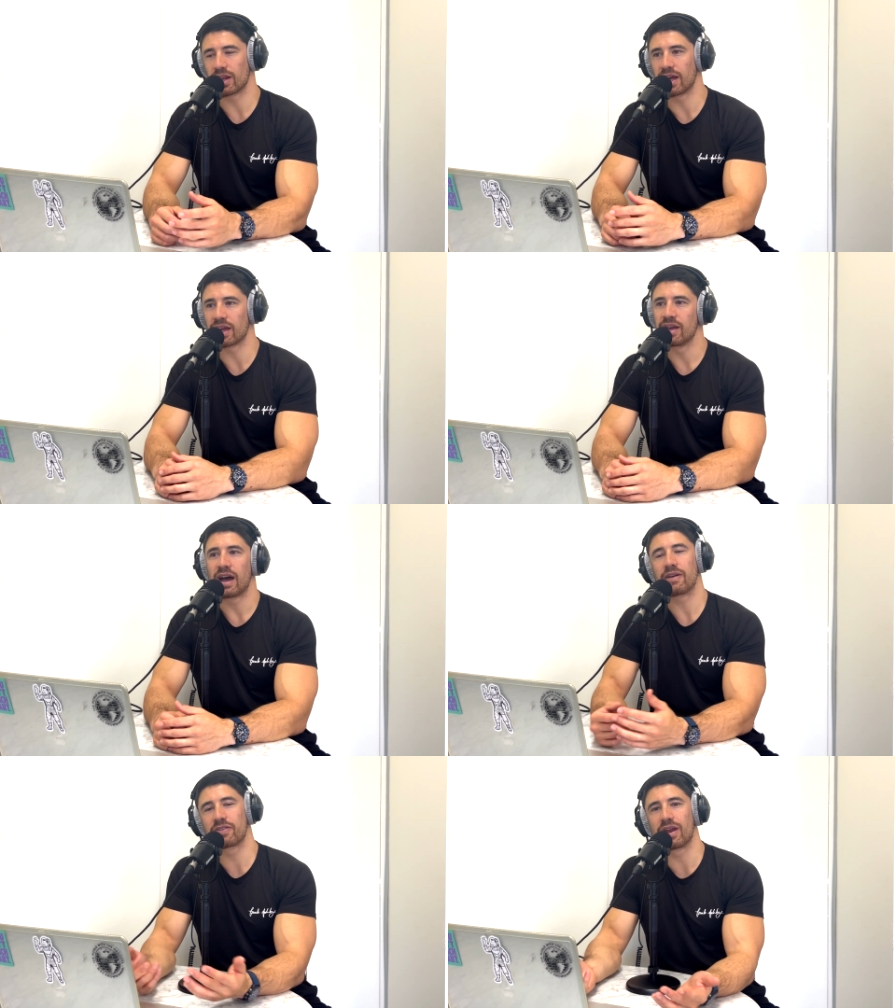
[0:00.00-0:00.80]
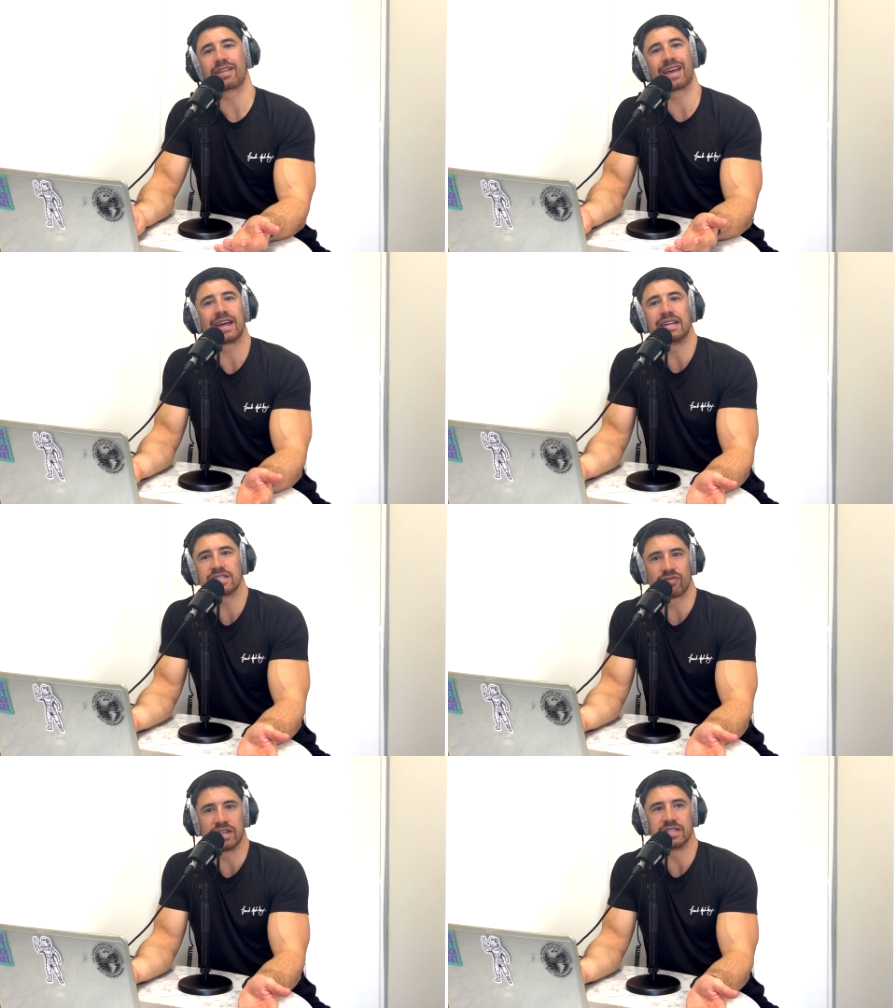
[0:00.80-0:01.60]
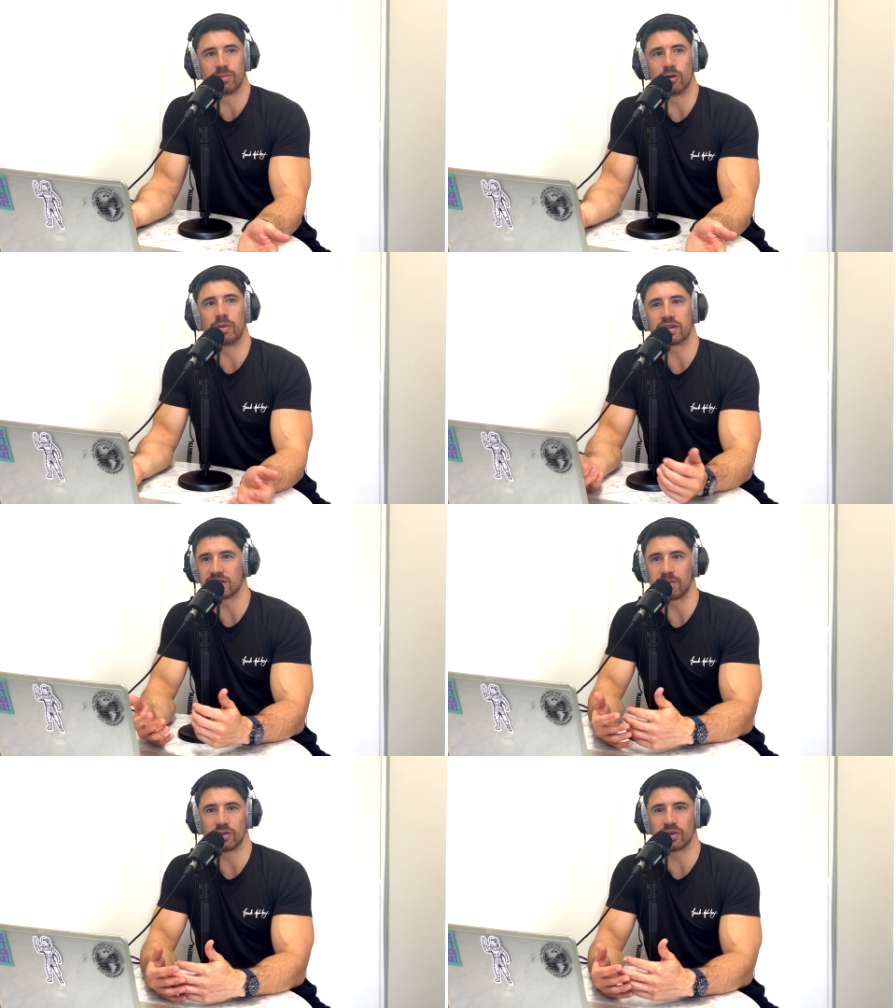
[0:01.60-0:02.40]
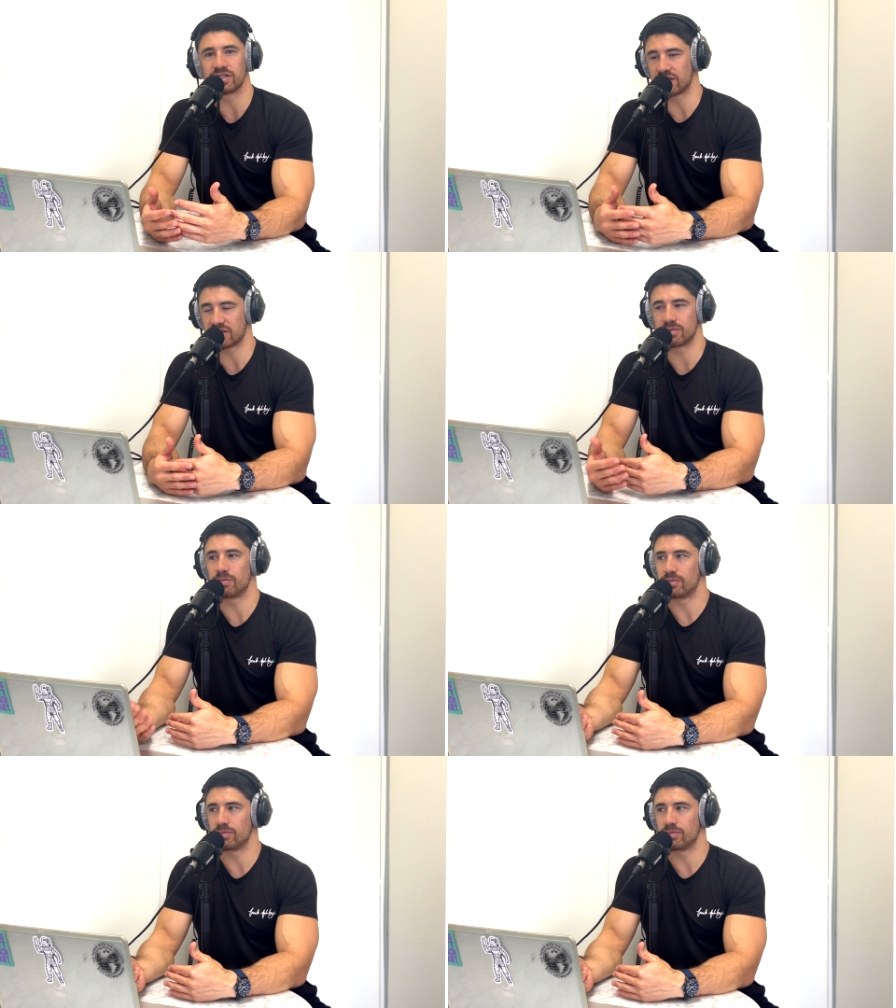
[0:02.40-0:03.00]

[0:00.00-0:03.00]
Like, I feel like that is reasonable because I'm doing such a